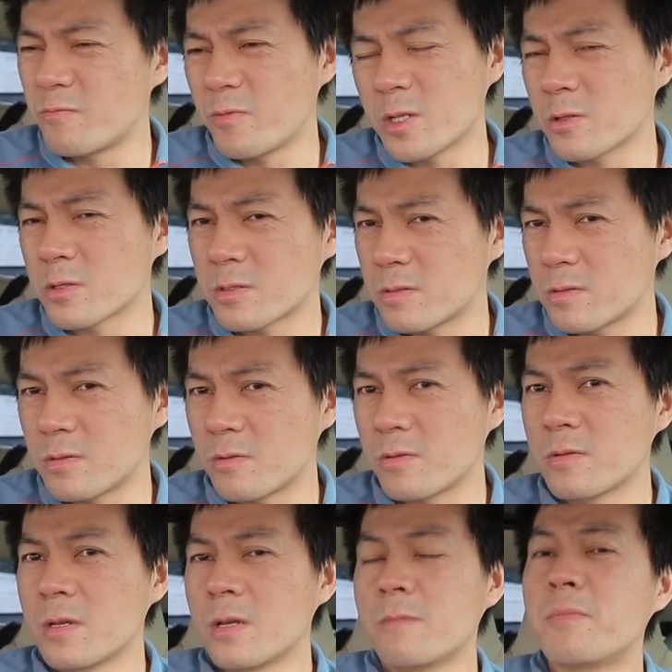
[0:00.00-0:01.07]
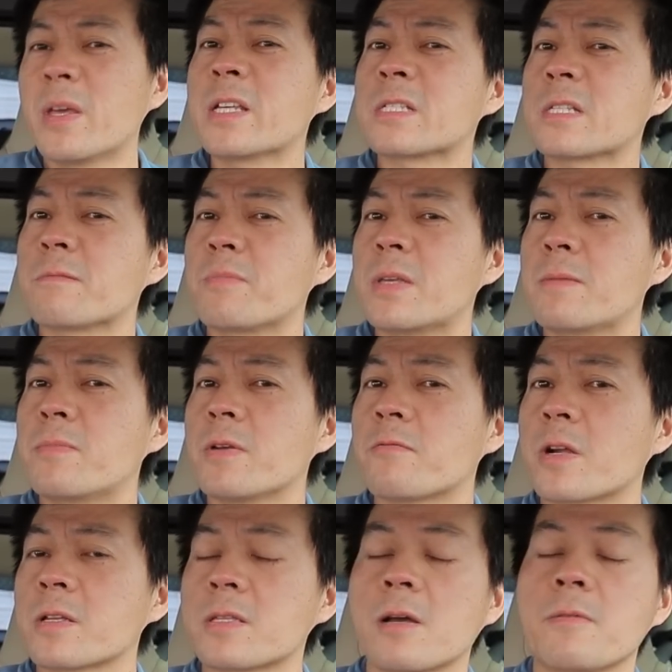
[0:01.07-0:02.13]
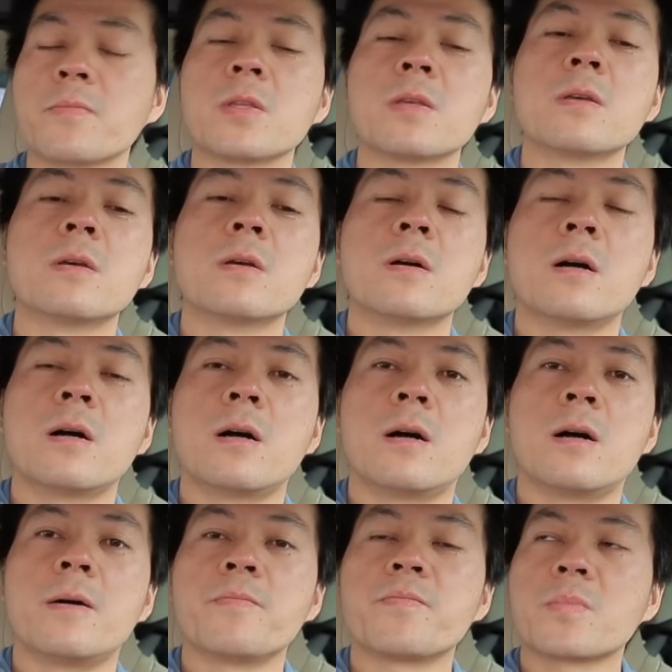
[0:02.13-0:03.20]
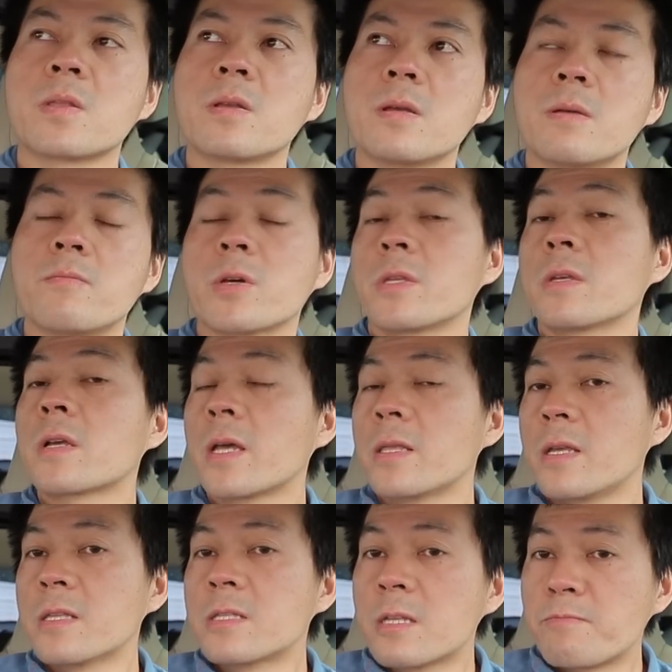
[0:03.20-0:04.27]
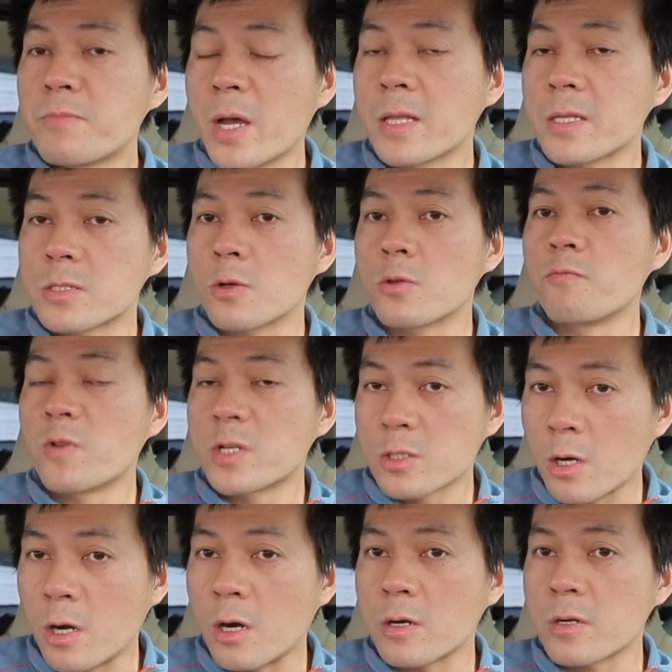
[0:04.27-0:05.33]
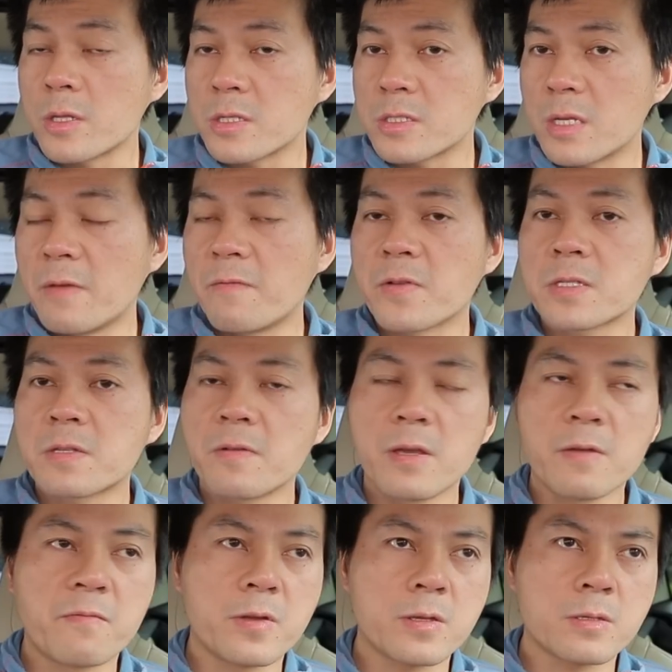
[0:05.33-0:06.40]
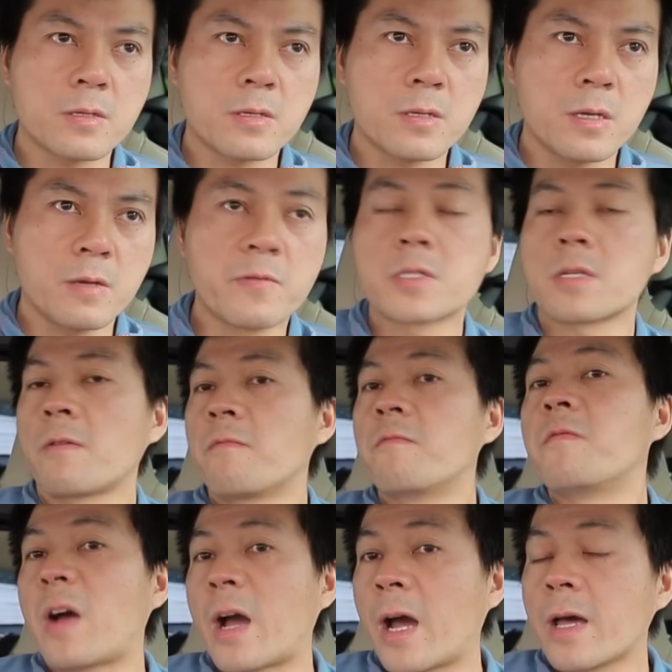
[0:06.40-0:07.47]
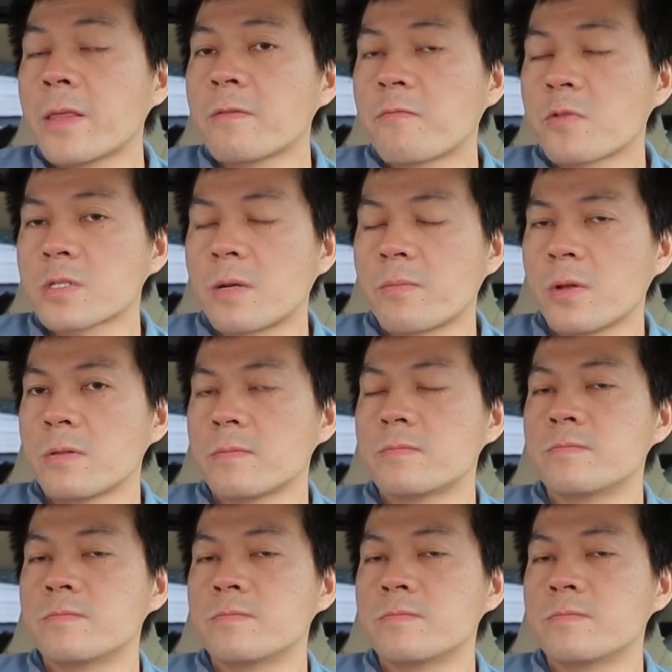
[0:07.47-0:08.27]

we're just, pixel peeping right now. But again, it depends on which car it is. If it's a van, for example,